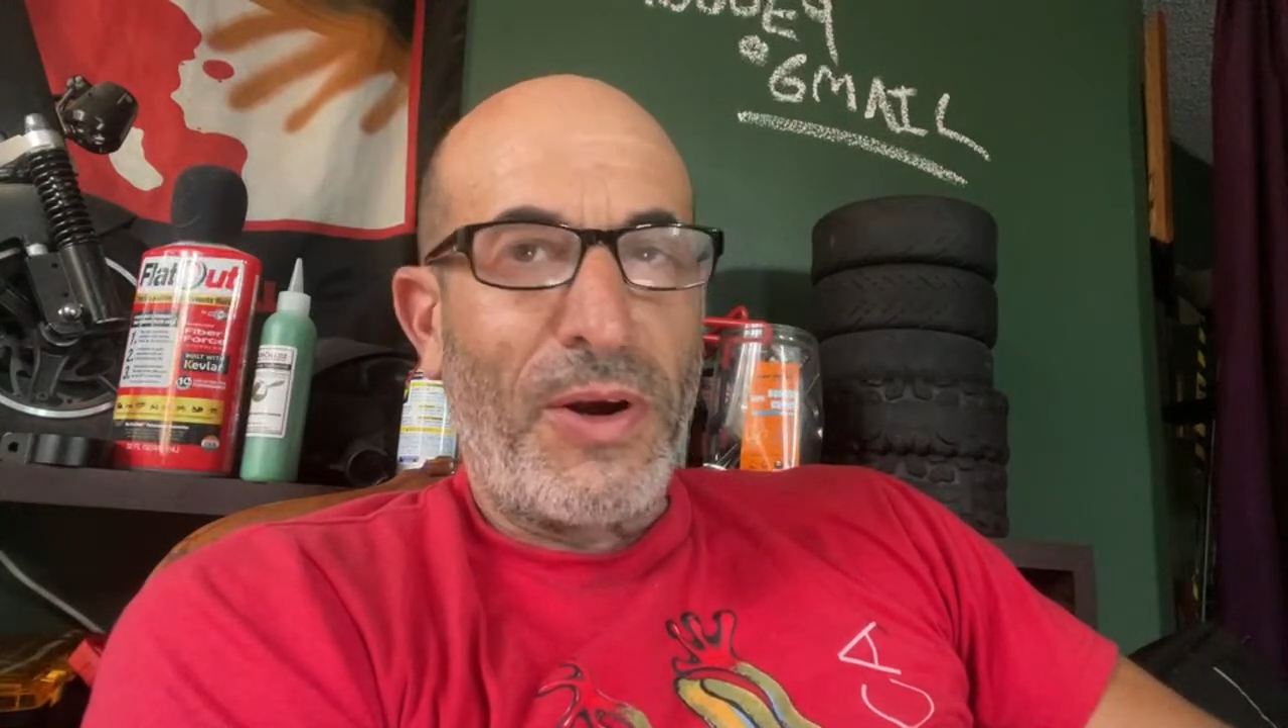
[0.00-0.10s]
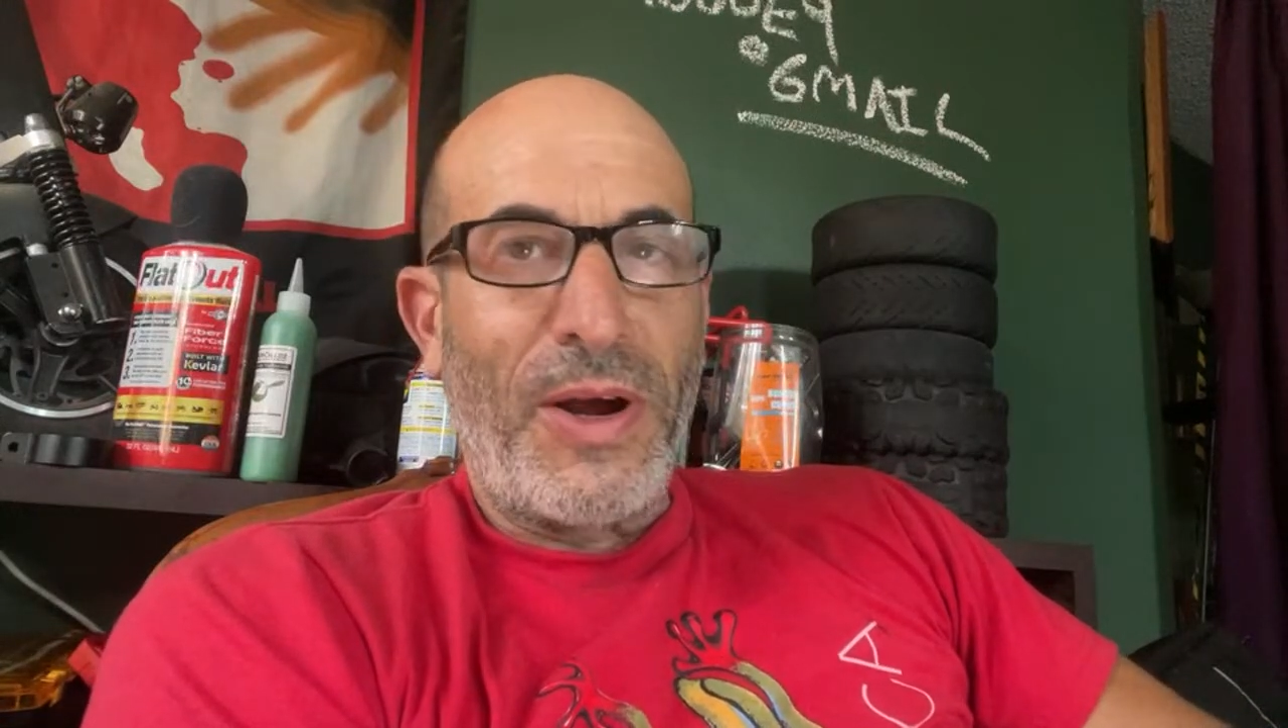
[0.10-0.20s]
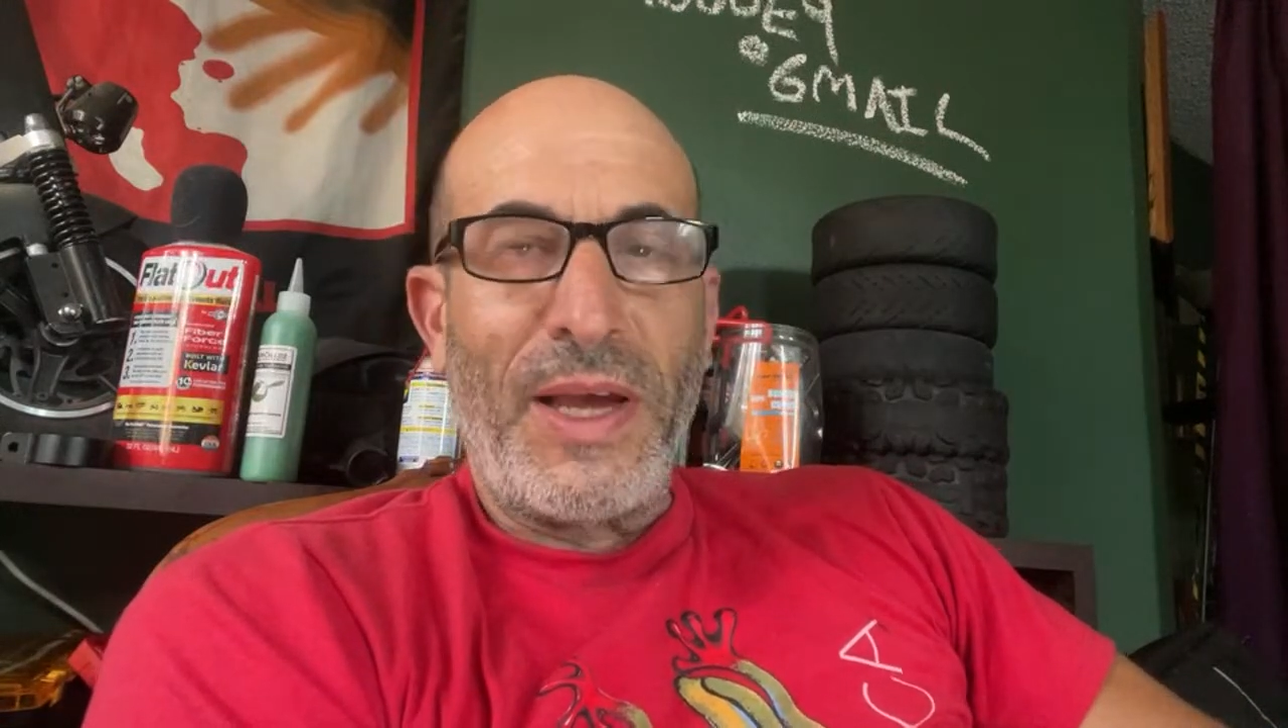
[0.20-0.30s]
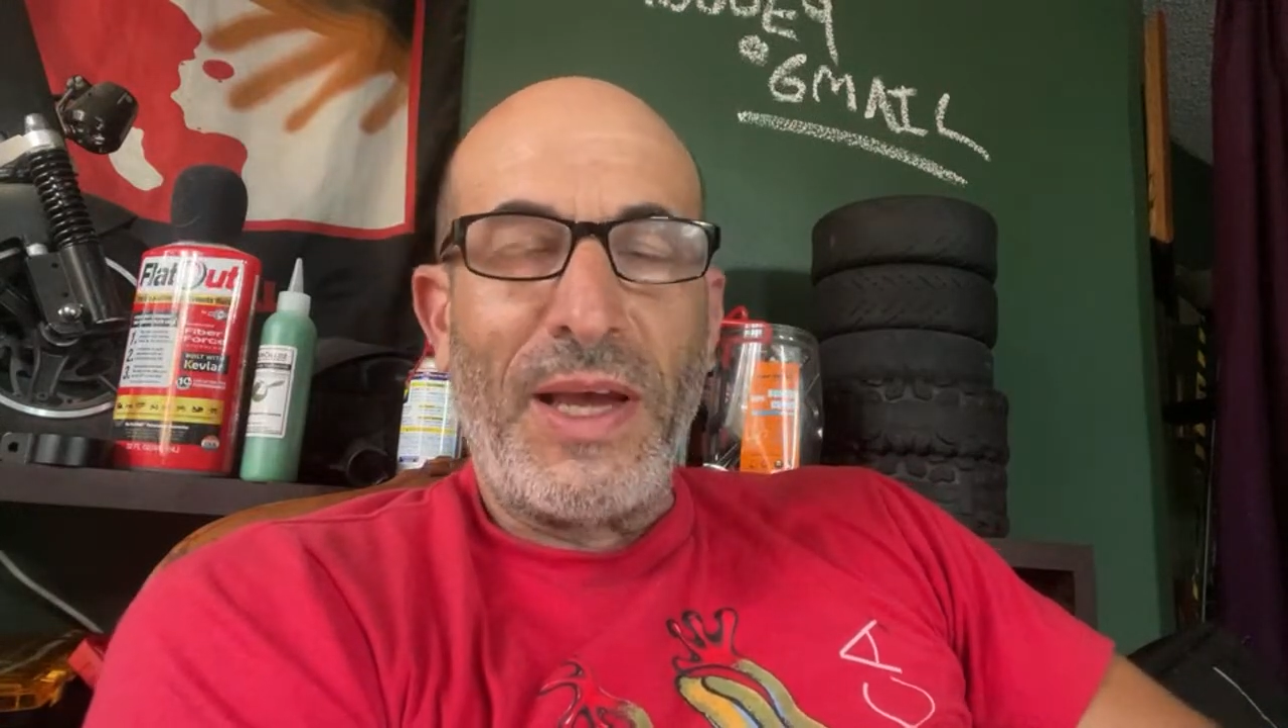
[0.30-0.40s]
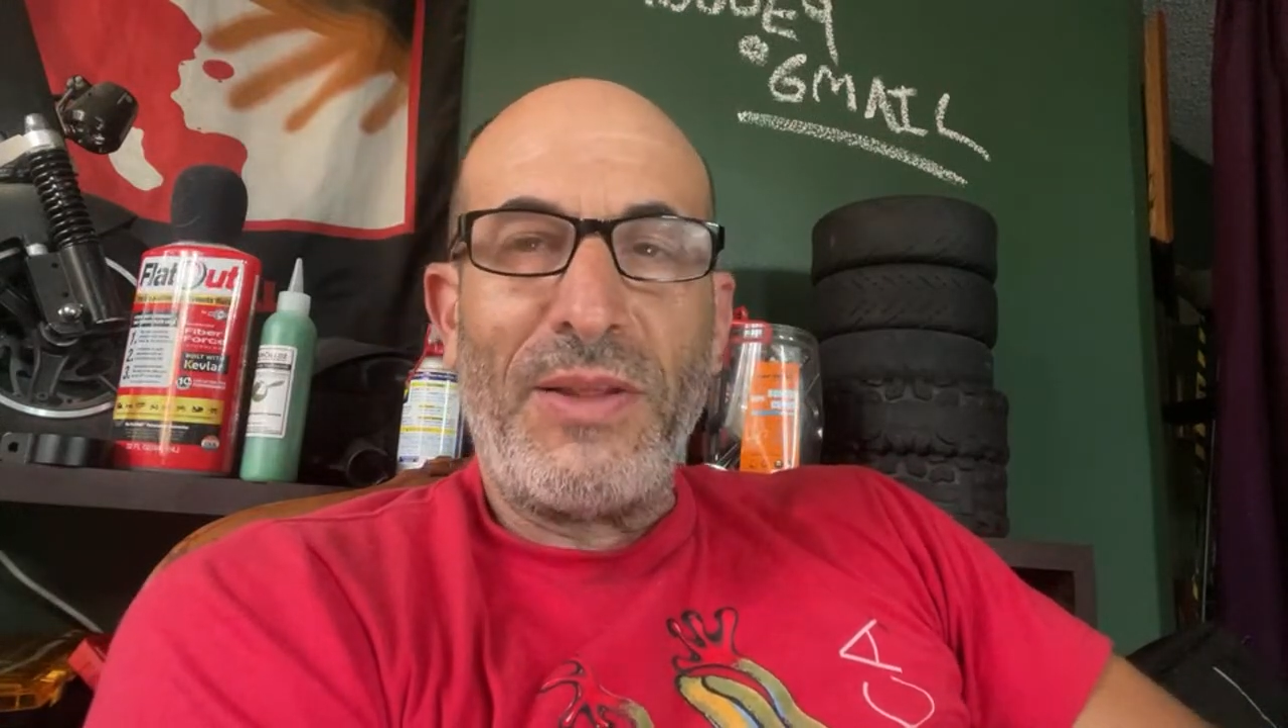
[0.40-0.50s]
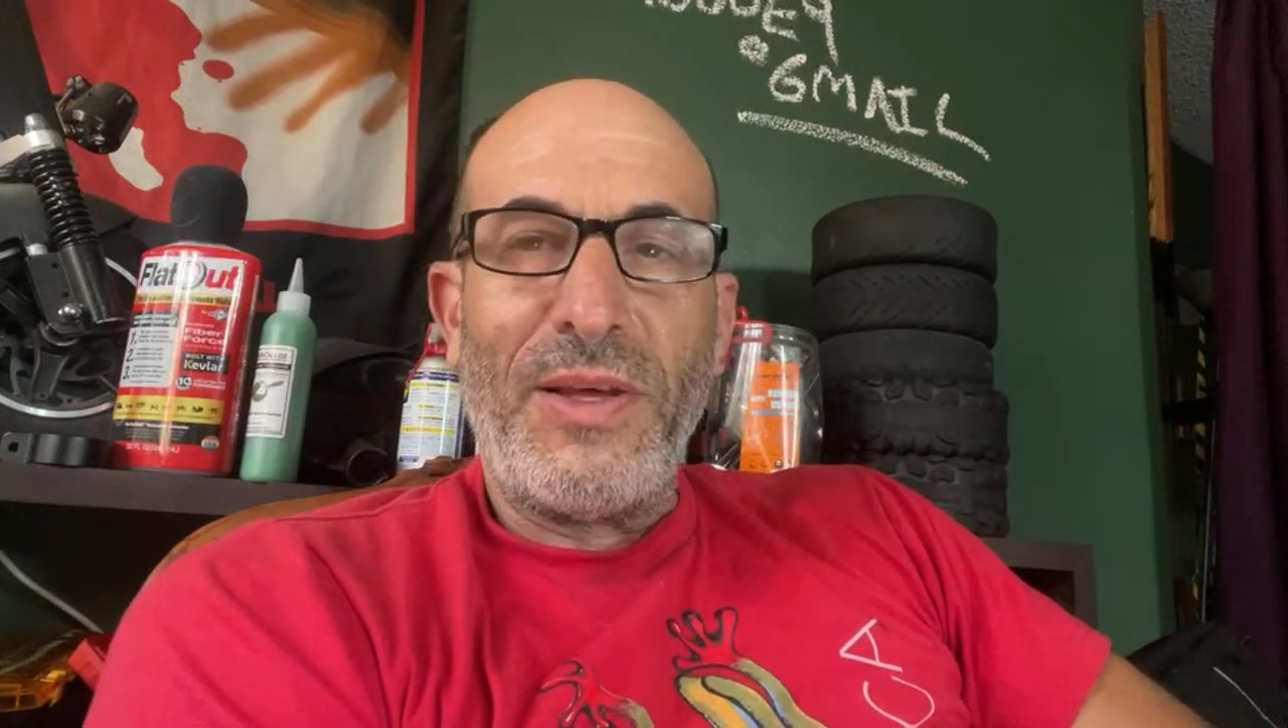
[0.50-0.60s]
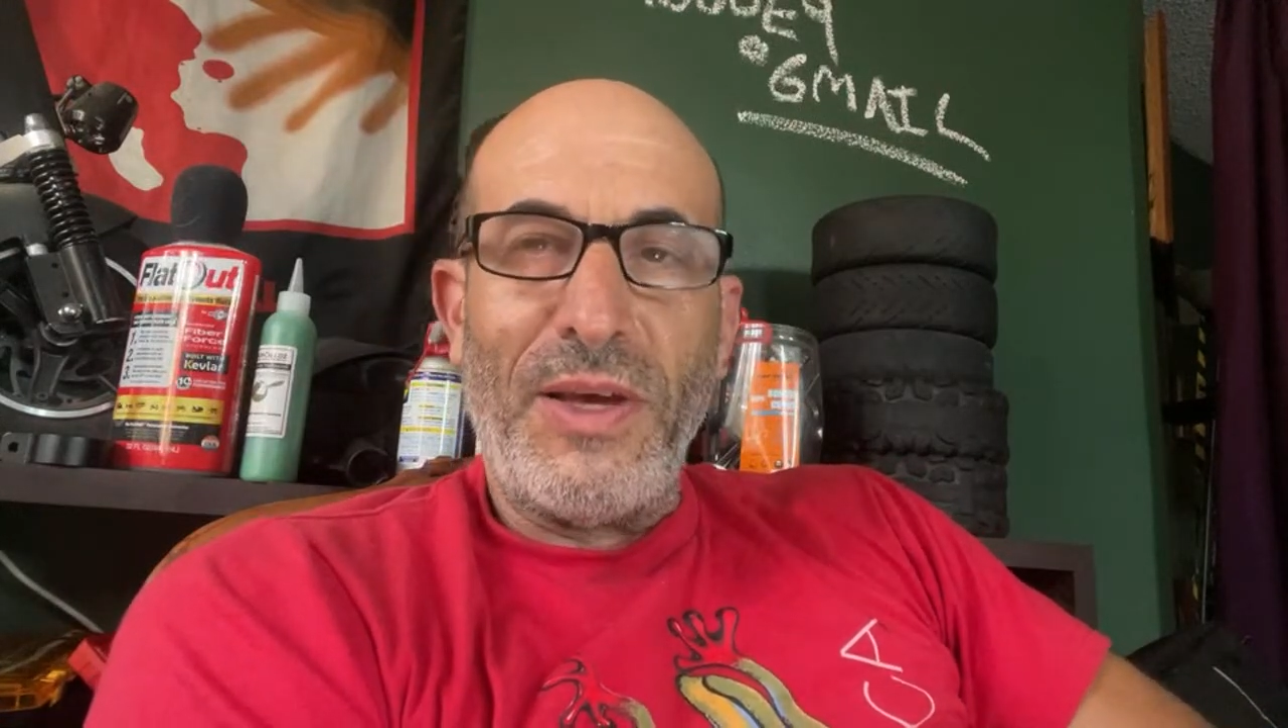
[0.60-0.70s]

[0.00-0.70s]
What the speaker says: I get the